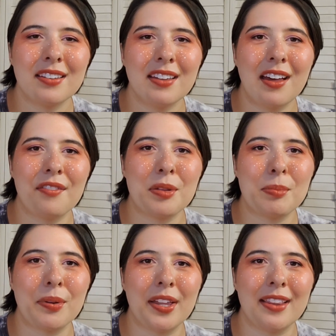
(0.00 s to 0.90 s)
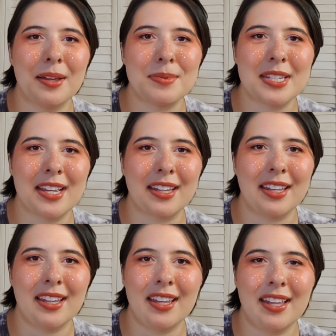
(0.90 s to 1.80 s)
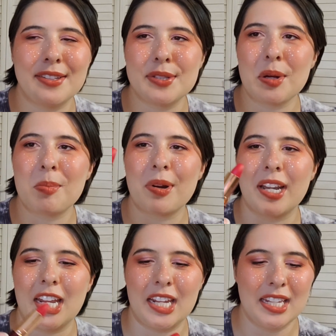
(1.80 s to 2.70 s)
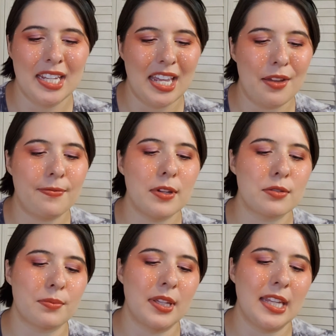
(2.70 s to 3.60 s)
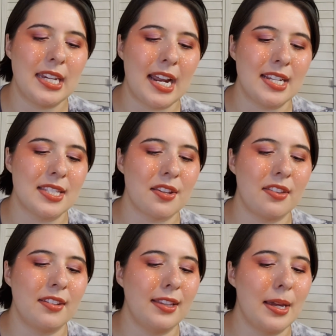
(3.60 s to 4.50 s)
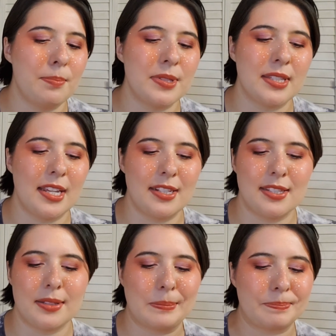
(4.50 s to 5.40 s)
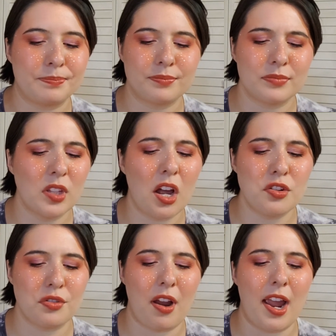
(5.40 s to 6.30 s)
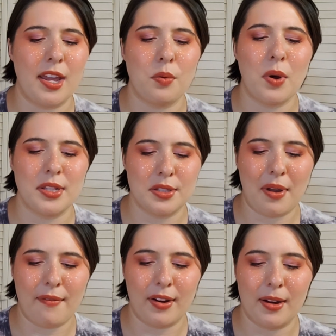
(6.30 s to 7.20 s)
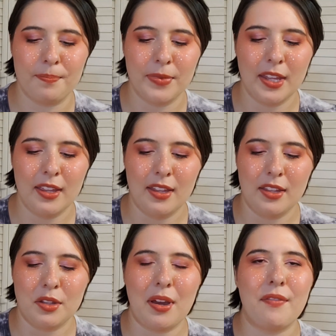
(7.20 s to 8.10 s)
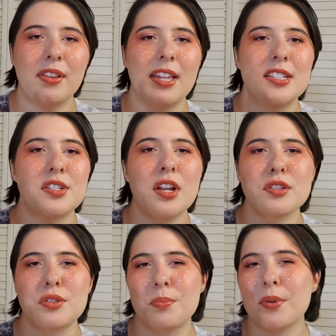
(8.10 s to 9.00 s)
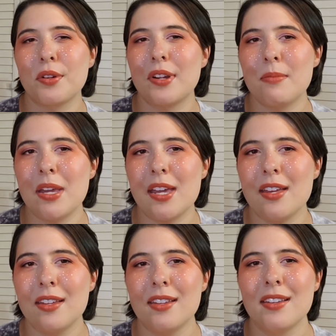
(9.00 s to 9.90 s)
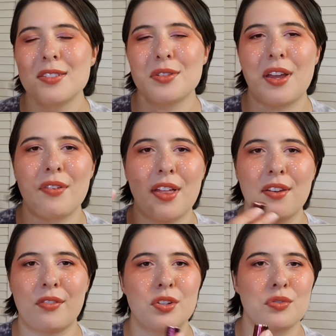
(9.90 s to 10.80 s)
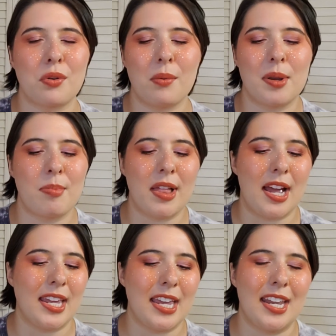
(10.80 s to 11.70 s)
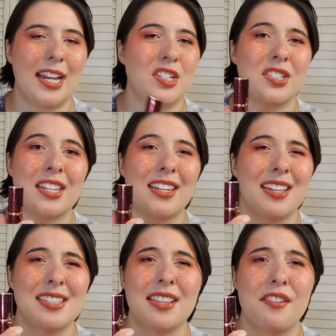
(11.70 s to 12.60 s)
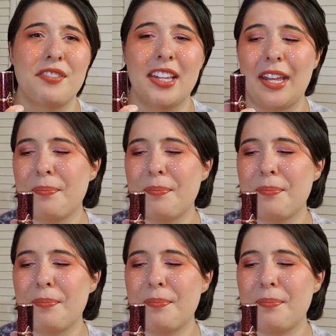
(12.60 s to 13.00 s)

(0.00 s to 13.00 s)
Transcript: of the bullet lipstick. It's so pretty. It feels really nice on the lips. It's not drying whatsoever. It's not super creamy, so you have a lot of control when applying it, and I just think it's lovely.